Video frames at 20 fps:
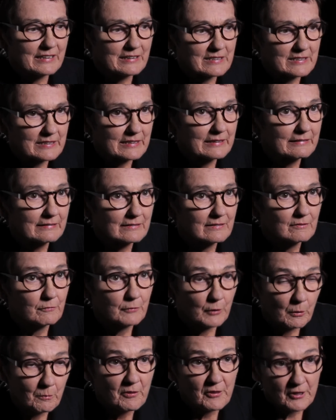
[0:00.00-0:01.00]
is in
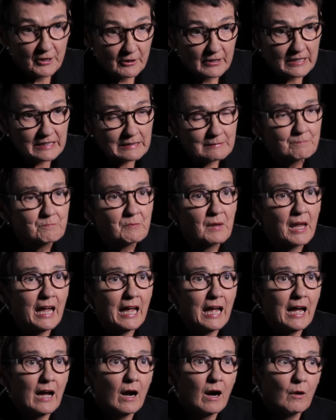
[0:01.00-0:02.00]
film theory,
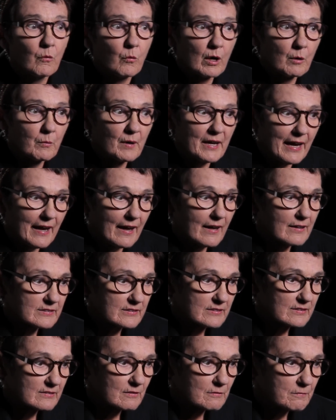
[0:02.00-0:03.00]
where we
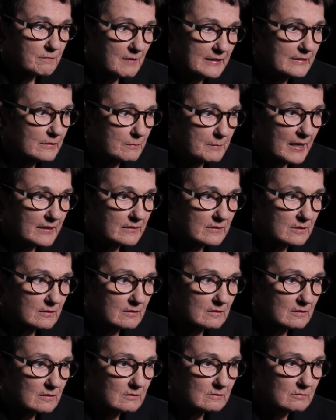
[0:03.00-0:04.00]
ask
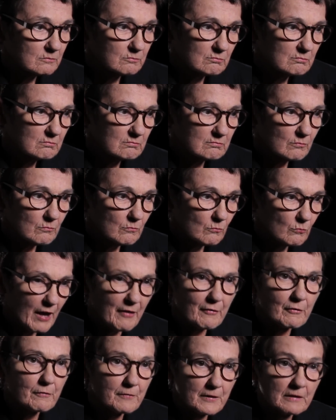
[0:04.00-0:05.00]
fundamental,
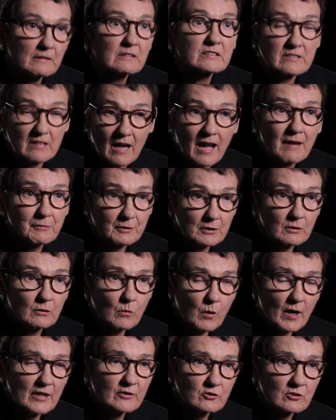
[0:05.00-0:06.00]
rather philosophical
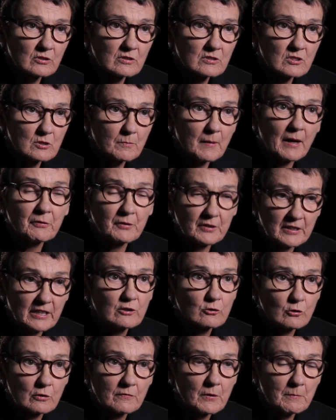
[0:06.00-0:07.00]
questions about the
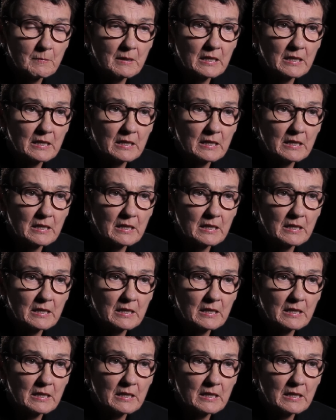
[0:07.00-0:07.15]
nature of the